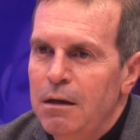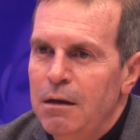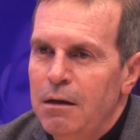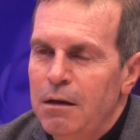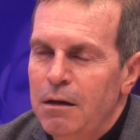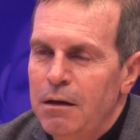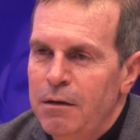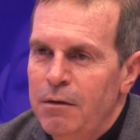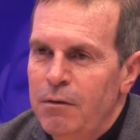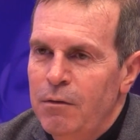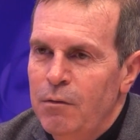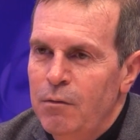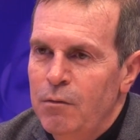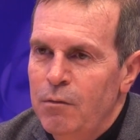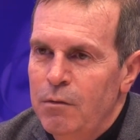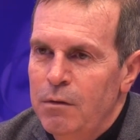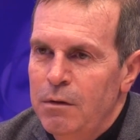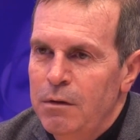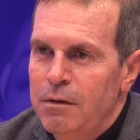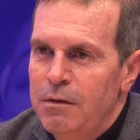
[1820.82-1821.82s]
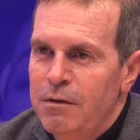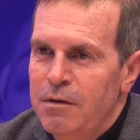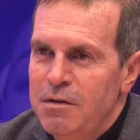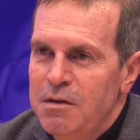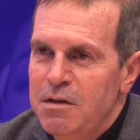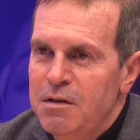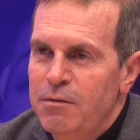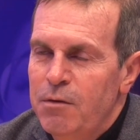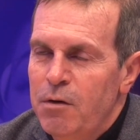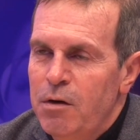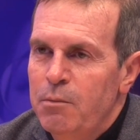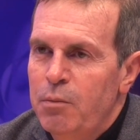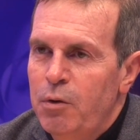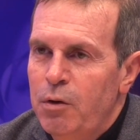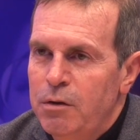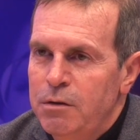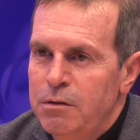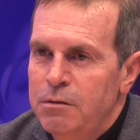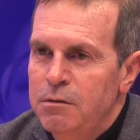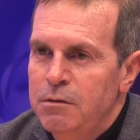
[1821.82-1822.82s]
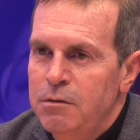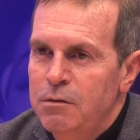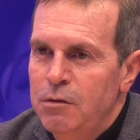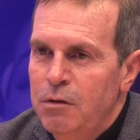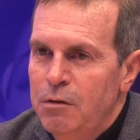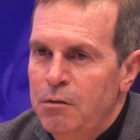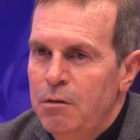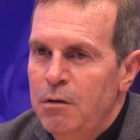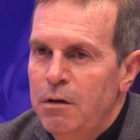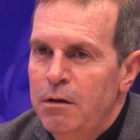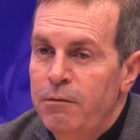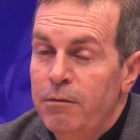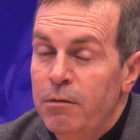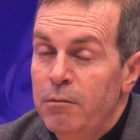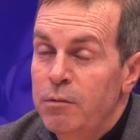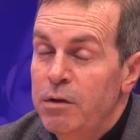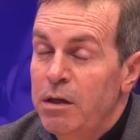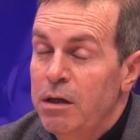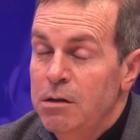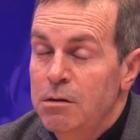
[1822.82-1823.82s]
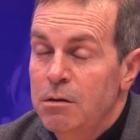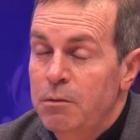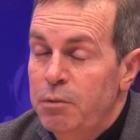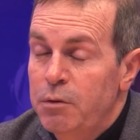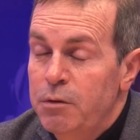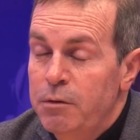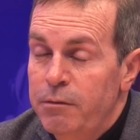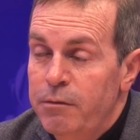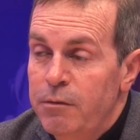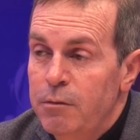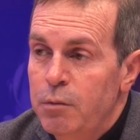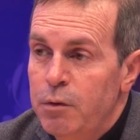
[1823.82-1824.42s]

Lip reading: And this is very important, not only from a national point of view,